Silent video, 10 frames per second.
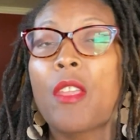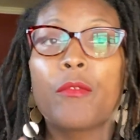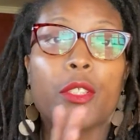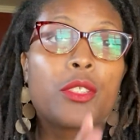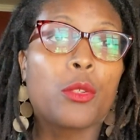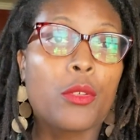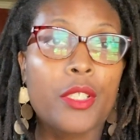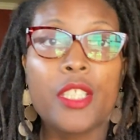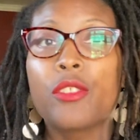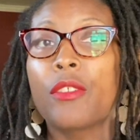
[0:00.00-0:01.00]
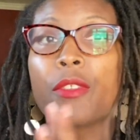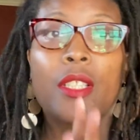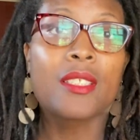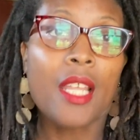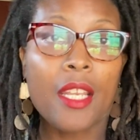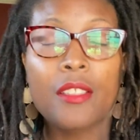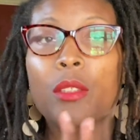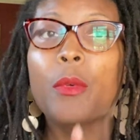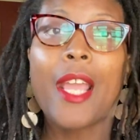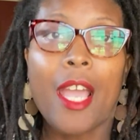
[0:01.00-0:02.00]
for storage or for aesthetics or
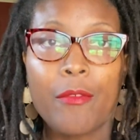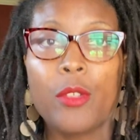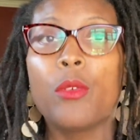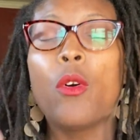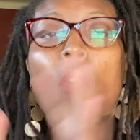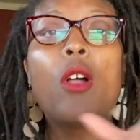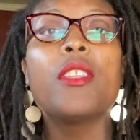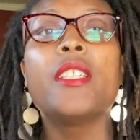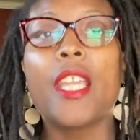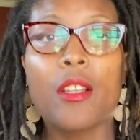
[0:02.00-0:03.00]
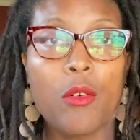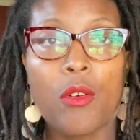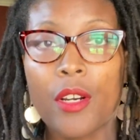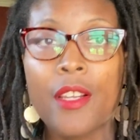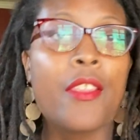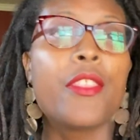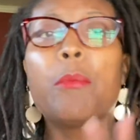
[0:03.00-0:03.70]
what have you. All the decor, the